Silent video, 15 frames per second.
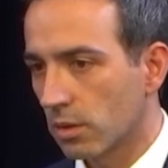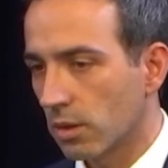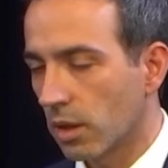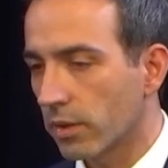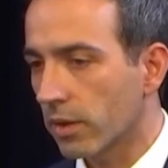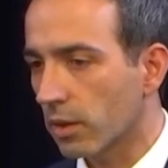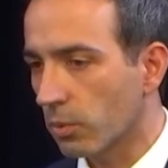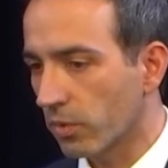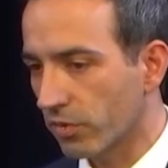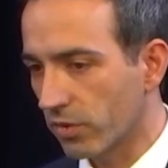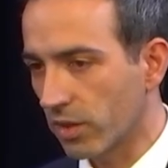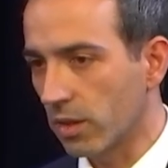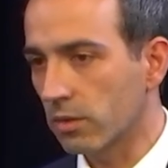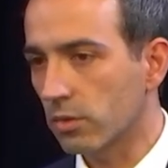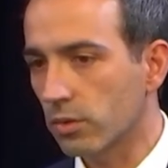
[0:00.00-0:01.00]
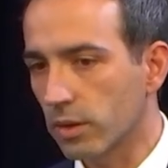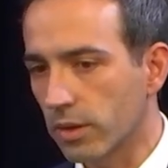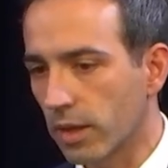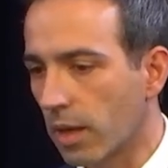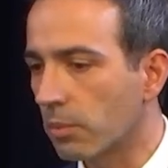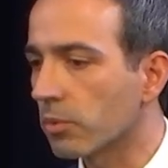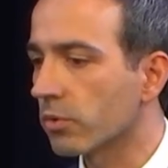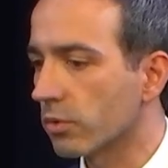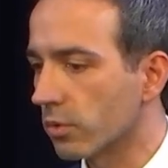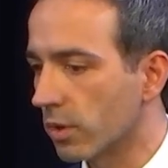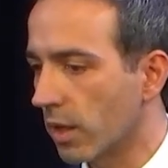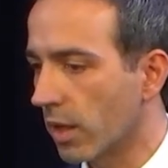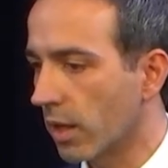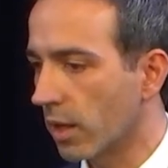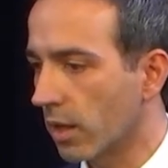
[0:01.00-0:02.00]
I think we've seen through the demos
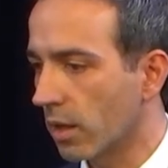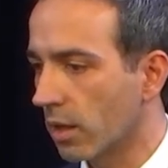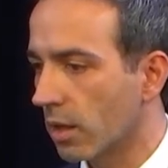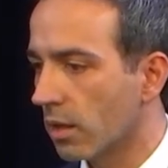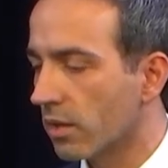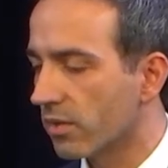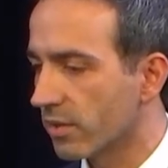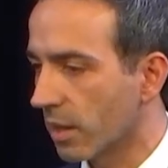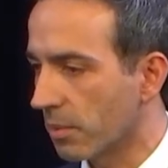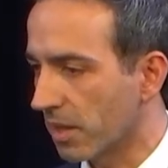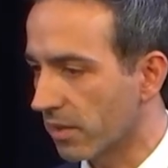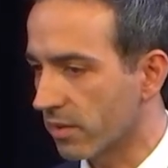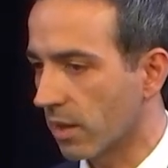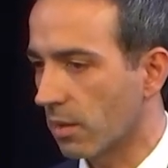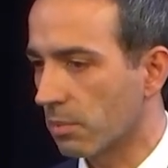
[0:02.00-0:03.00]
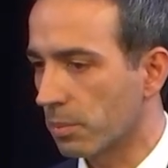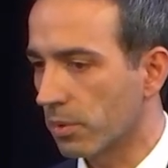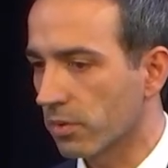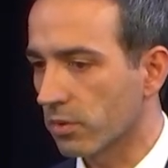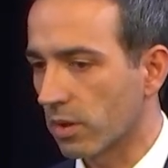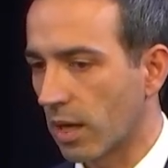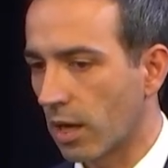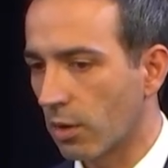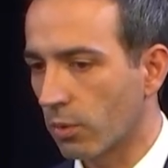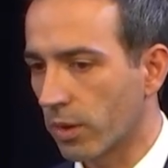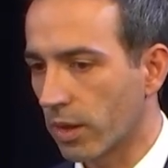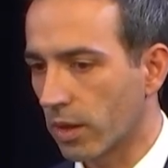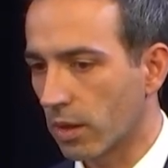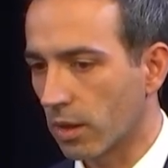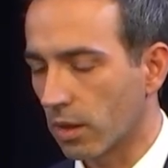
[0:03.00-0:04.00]
today some examples on how we
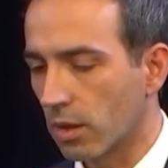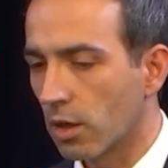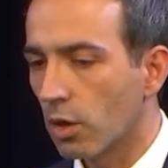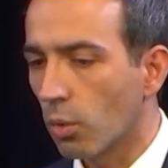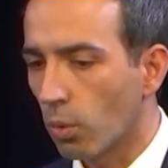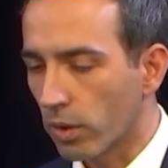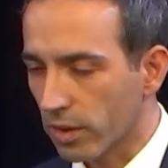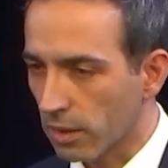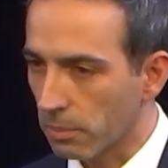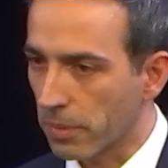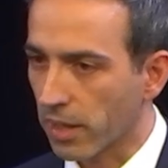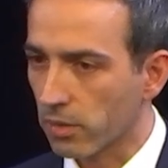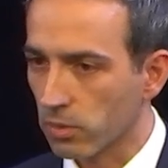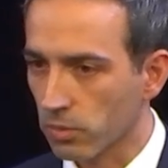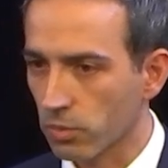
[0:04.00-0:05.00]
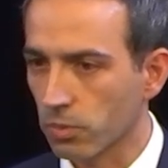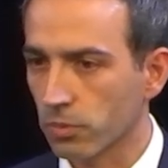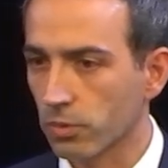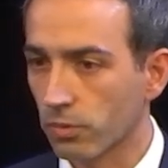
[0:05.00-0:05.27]
are working backwards